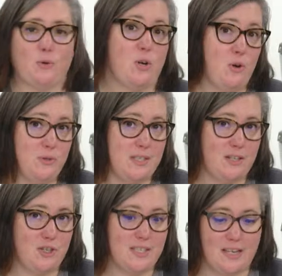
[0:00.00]
or no
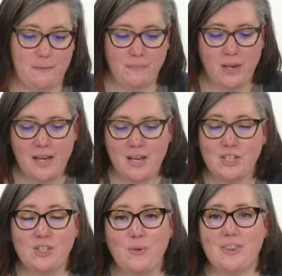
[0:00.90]
stitches in.
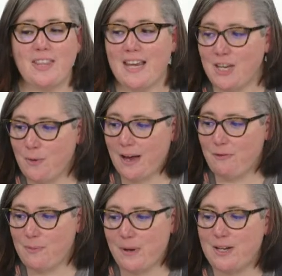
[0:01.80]
So thank you
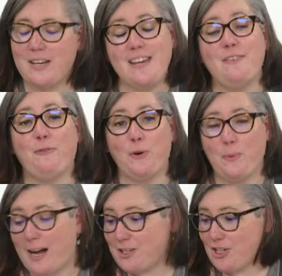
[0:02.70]
everybody for
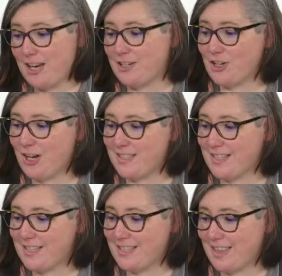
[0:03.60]
watching. Dawn
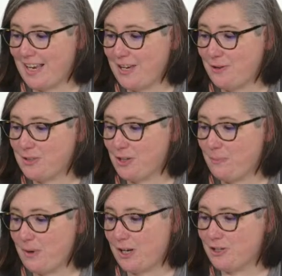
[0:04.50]
says thank you so
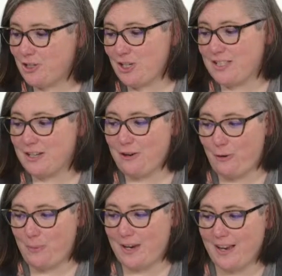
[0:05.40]
much. She's a
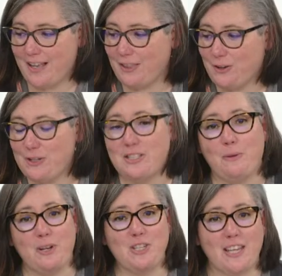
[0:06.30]
newbie and learned so
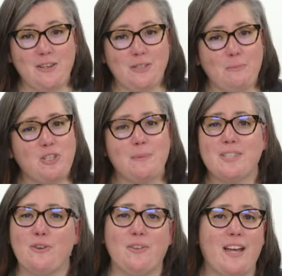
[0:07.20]
much. Thank you so much. I'm
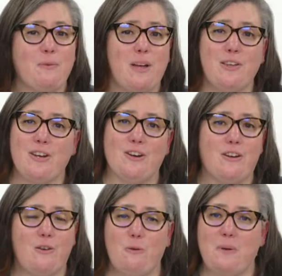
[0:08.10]
so glad whether you're a
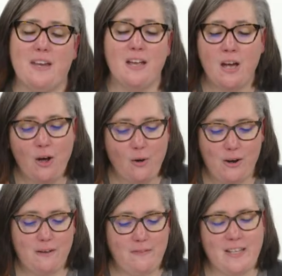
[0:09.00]
newbie or
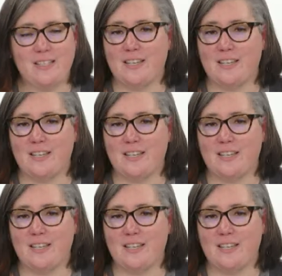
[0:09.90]
an advanced